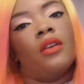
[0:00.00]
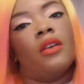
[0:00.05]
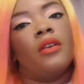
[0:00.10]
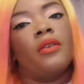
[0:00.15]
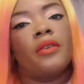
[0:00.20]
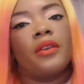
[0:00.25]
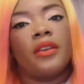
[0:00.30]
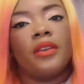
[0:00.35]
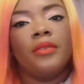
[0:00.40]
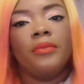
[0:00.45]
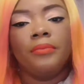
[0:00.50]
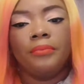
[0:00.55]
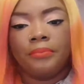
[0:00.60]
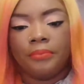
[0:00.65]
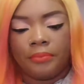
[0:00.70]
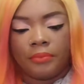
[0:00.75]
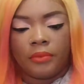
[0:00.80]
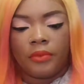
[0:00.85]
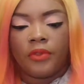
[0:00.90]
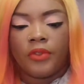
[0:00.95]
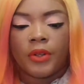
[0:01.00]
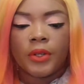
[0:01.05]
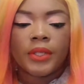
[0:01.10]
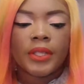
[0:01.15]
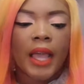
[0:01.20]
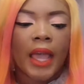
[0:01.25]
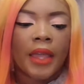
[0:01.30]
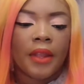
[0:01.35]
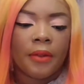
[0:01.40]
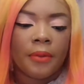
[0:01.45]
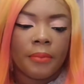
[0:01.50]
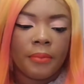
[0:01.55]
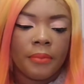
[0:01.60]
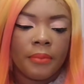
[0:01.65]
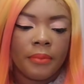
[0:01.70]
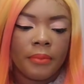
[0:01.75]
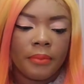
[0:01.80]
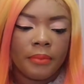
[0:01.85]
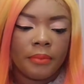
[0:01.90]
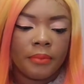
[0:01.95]
Okay. First item
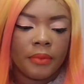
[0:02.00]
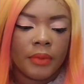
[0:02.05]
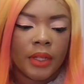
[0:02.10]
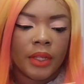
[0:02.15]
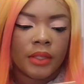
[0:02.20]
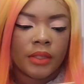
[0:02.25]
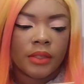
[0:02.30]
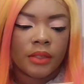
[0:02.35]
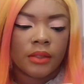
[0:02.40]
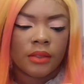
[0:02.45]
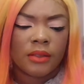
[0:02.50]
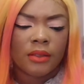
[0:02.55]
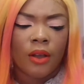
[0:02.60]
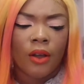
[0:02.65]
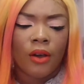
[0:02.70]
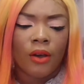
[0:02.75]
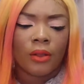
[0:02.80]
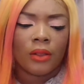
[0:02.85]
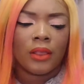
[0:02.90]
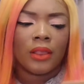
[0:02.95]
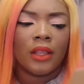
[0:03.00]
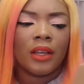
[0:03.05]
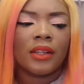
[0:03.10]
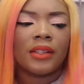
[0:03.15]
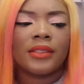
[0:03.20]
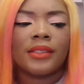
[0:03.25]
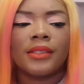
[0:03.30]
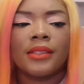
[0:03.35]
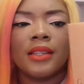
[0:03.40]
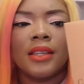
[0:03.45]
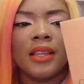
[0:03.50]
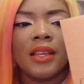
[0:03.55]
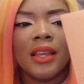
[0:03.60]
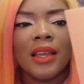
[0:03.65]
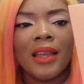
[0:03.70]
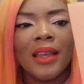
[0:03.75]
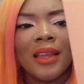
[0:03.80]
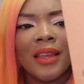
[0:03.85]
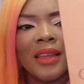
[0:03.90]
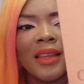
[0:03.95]
is called Luxy
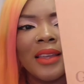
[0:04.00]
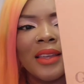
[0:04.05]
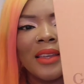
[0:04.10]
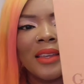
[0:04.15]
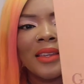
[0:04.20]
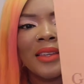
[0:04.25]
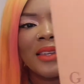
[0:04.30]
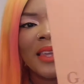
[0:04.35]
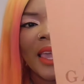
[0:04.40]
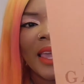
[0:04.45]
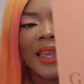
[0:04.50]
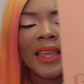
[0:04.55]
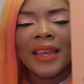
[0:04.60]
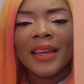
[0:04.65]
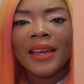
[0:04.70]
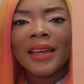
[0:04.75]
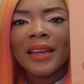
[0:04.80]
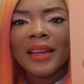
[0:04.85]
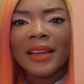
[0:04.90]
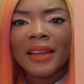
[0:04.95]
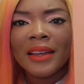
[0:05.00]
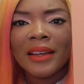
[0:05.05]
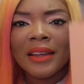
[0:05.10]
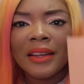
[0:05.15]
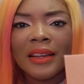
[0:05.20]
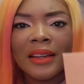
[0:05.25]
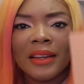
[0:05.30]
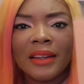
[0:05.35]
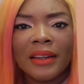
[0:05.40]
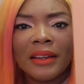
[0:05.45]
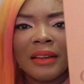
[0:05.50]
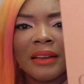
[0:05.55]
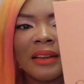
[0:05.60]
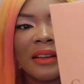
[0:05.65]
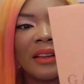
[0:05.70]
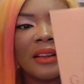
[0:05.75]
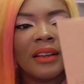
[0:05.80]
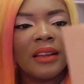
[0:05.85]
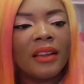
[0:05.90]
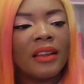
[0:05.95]
Gaia,
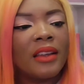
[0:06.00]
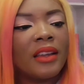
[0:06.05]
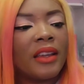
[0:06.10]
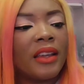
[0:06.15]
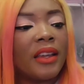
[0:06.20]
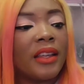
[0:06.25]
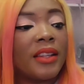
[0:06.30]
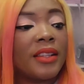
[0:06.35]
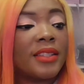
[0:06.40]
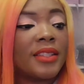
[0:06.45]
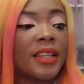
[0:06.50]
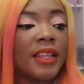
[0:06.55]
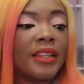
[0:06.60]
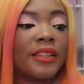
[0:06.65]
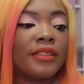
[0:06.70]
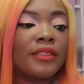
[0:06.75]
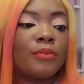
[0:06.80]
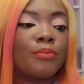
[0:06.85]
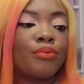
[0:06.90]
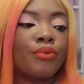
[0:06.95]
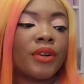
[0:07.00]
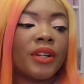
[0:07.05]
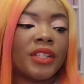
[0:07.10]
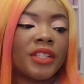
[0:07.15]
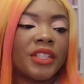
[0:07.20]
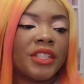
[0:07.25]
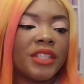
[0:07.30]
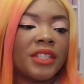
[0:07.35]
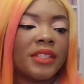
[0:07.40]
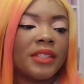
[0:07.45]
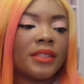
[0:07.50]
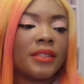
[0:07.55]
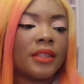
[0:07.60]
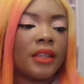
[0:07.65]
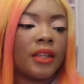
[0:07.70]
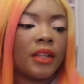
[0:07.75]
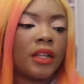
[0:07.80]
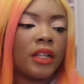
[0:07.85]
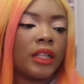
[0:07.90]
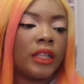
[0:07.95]
and it says brushes
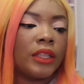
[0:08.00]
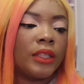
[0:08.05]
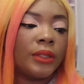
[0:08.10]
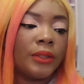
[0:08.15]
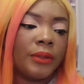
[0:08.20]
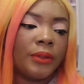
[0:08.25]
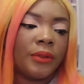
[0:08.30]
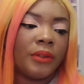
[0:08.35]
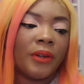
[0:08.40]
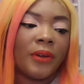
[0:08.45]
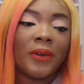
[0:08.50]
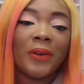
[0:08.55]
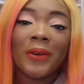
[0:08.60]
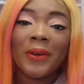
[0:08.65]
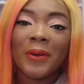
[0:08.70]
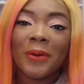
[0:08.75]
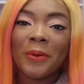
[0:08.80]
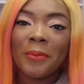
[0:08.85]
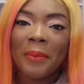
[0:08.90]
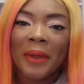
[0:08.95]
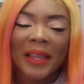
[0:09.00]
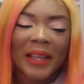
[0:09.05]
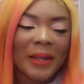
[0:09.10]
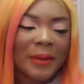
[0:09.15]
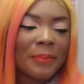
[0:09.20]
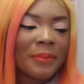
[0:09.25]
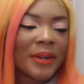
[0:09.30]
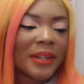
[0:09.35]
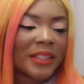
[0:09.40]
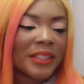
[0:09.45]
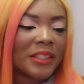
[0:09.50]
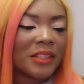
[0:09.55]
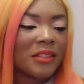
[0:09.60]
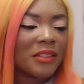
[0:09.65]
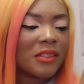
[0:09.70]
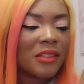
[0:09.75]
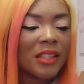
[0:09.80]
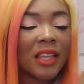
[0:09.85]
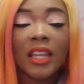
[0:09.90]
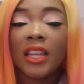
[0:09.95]
include, makeup
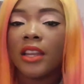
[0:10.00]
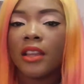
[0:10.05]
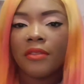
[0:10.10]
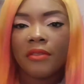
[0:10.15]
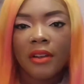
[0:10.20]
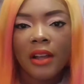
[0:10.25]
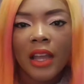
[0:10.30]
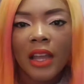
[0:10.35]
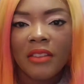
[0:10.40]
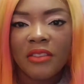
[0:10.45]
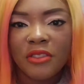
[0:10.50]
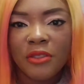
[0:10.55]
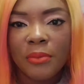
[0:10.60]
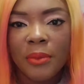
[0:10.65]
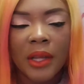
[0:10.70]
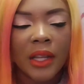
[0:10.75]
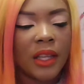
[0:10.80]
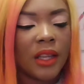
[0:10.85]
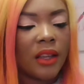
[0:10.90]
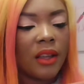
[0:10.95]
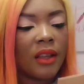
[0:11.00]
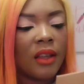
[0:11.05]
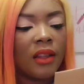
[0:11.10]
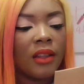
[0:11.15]
brushes, can never have too many.